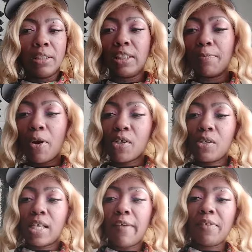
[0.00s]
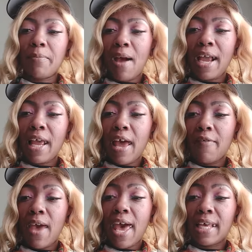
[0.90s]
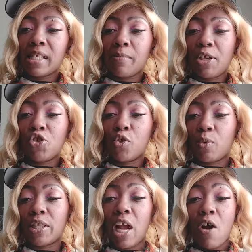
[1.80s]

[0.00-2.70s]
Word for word: This person definitely might have had some issues with their